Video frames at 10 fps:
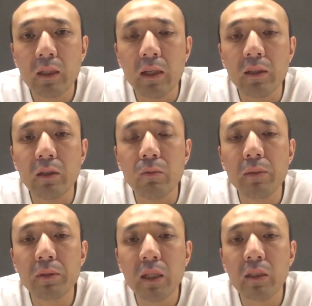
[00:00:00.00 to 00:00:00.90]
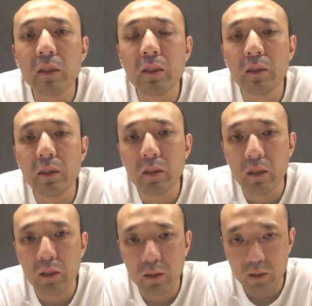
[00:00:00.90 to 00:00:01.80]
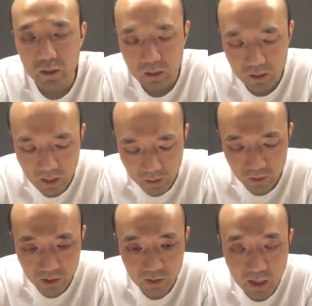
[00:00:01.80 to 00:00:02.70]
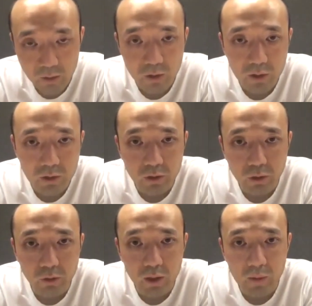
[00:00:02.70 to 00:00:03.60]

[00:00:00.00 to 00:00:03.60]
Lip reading: and the website in our scenario is the token.